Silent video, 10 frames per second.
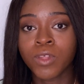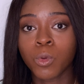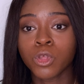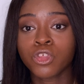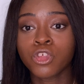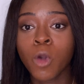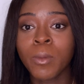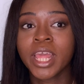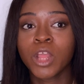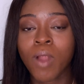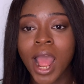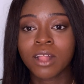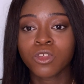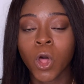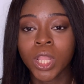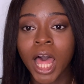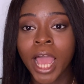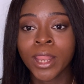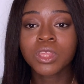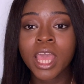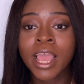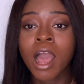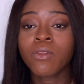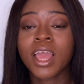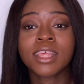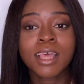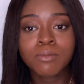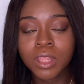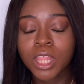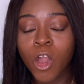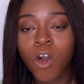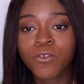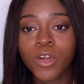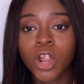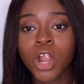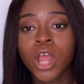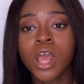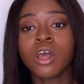there were so many grads online saying how they accepted the offer,